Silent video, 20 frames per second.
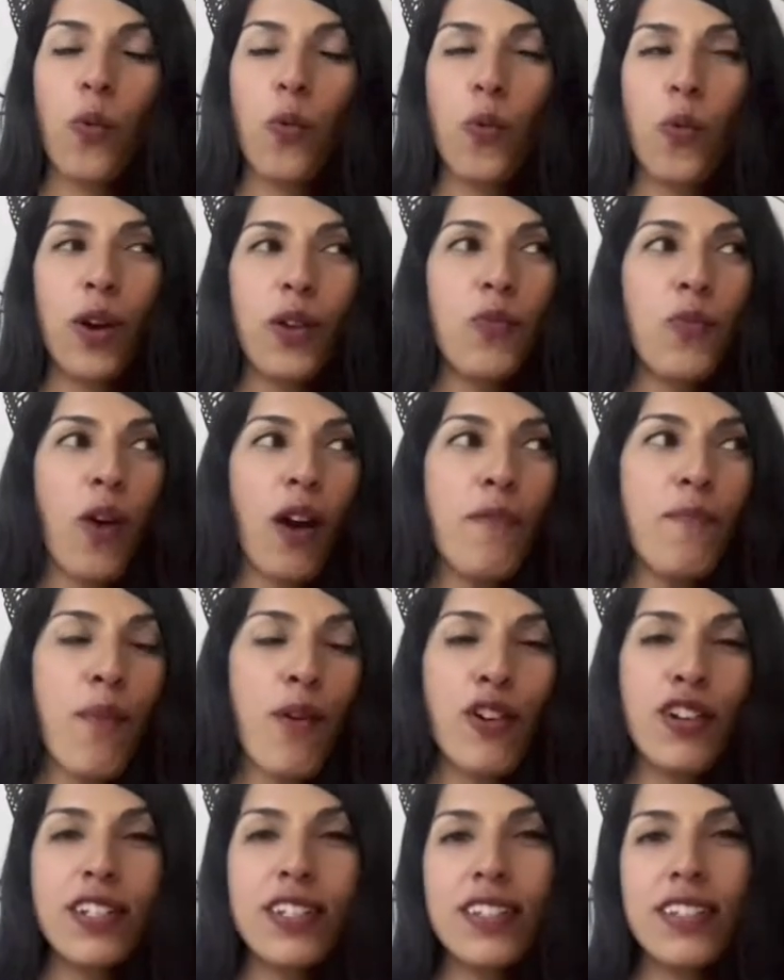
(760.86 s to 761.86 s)
when one
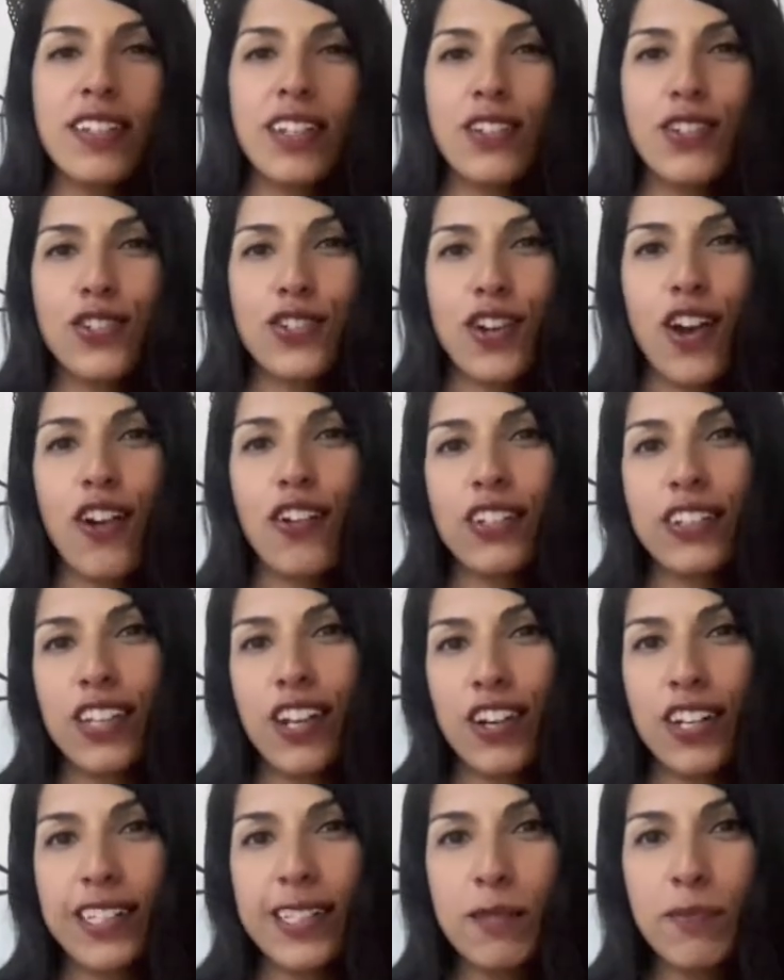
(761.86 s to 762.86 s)
person is sharing
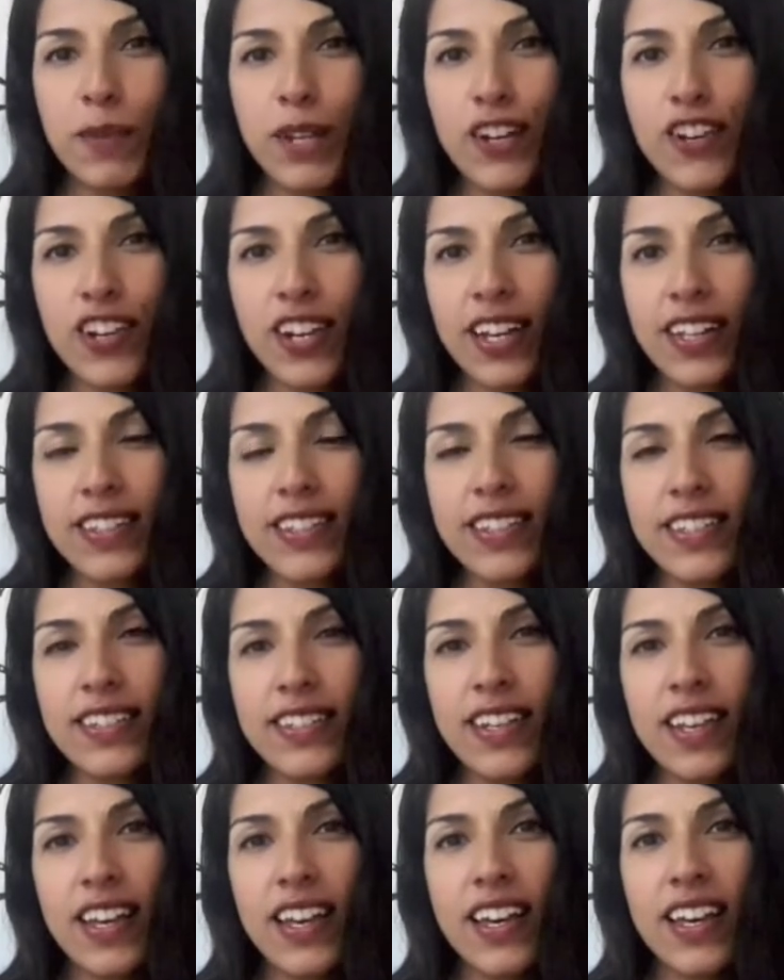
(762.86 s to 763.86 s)
their
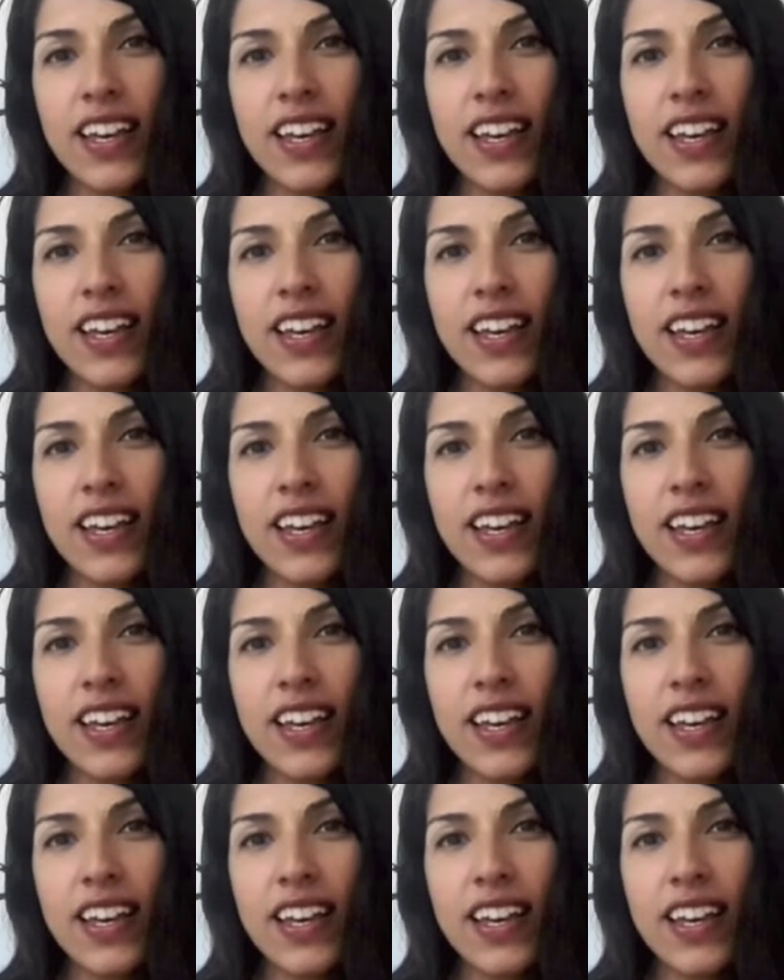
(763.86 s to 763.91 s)
experience,